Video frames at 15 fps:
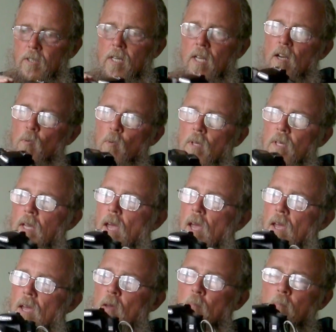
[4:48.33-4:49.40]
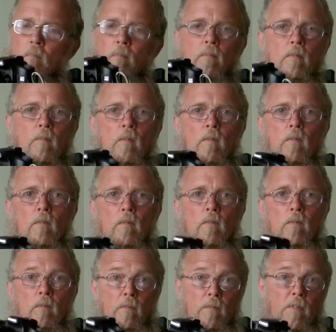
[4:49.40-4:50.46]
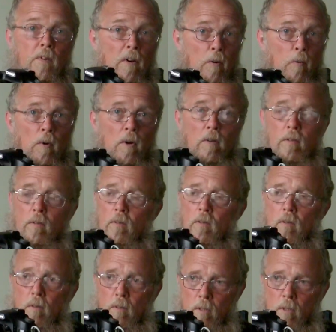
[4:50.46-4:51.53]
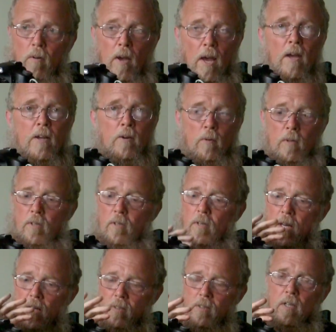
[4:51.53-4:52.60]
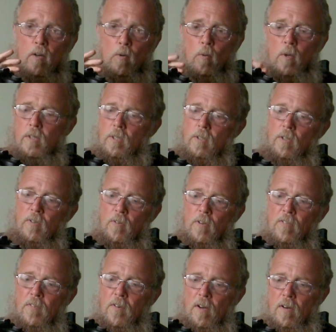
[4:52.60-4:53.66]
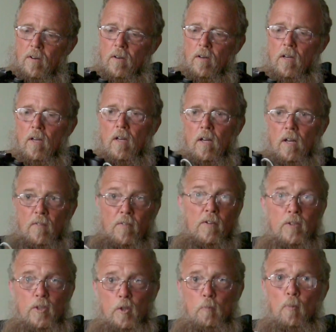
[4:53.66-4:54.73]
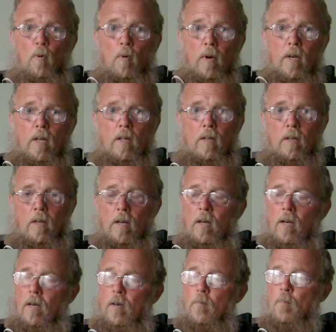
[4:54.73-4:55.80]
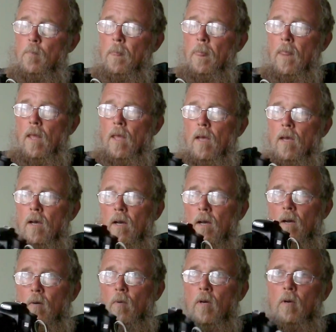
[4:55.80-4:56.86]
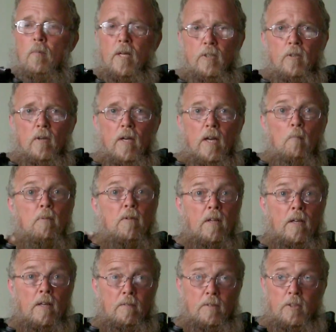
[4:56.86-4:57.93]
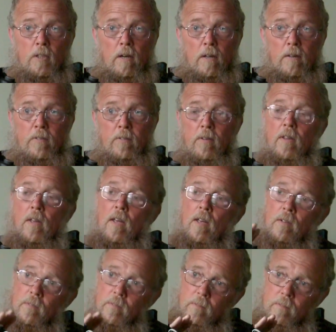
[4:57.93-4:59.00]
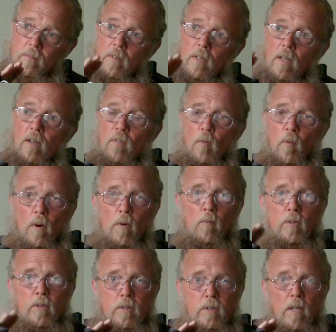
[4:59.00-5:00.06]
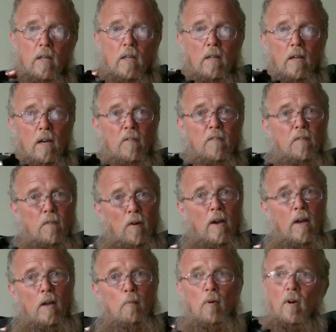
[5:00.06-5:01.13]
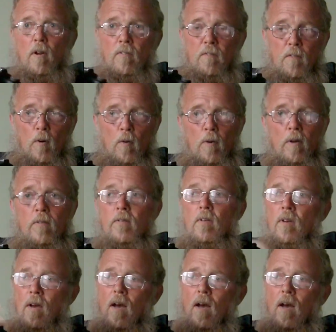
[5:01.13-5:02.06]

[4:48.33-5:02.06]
you can't really aim very well, accurately. You can't tell what's in your viewfinder if you're just pointing it like a gun. I wanted to make sure I got plenty of shots so that if one was slightly out of frame or out of focus,